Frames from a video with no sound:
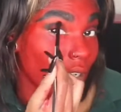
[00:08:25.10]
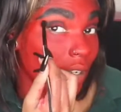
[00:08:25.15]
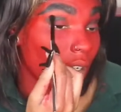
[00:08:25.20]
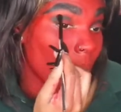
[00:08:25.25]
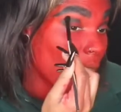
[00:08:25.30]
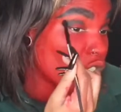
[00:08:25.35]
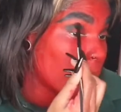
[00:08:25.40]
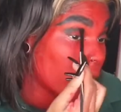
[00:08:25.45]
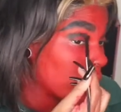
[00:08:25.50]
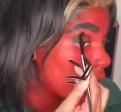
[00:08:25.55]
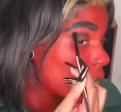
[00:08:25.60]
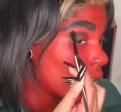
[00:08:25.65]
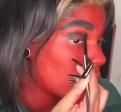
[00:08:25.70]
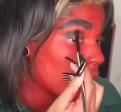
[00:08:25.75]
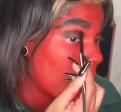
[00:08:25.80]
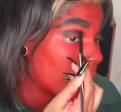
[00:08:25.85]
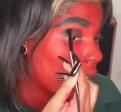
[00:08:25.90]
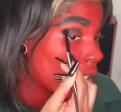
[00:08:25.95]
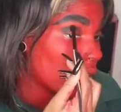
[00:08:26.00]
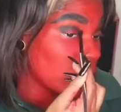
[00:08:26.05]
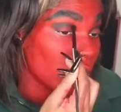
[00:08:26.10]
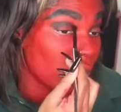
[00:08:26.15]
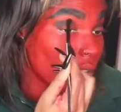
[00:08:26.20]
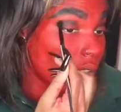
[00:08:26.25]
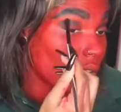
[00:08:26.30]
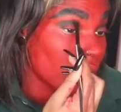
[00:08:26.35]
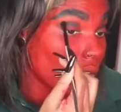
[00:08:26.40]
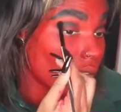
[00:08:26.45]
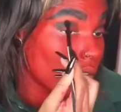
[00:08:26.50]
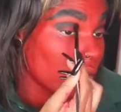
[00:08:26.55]
shade, I like this
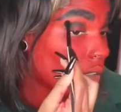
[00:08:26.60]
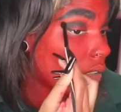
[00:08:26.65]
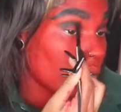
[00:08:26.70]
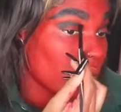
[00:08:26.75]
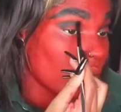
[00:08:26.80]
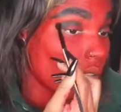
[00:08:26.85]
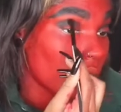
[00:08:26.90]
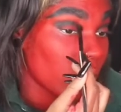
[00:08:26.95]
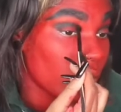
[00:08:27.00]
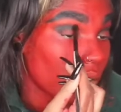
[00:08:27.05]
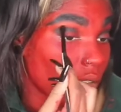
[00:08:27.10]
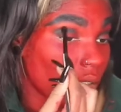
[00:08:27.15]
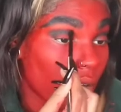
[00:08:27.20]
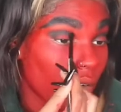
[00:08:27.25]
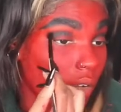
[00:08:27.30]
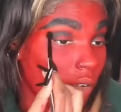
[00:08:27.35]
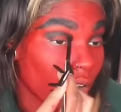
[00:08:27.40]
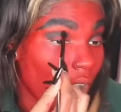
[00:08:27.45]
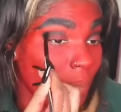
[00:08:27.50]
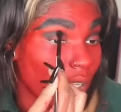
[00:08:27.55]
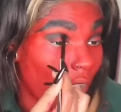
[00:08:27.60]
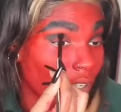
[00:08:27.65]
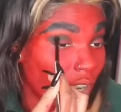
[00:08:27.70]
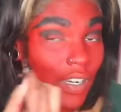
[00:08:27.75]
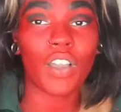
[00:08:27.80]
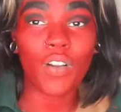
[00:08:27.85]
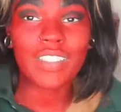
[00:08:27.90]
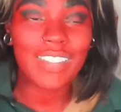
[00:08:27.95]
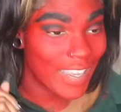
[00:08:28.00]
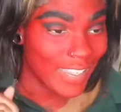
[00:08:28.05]
palette.
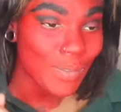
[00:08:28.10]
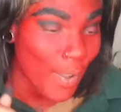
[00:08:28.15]
So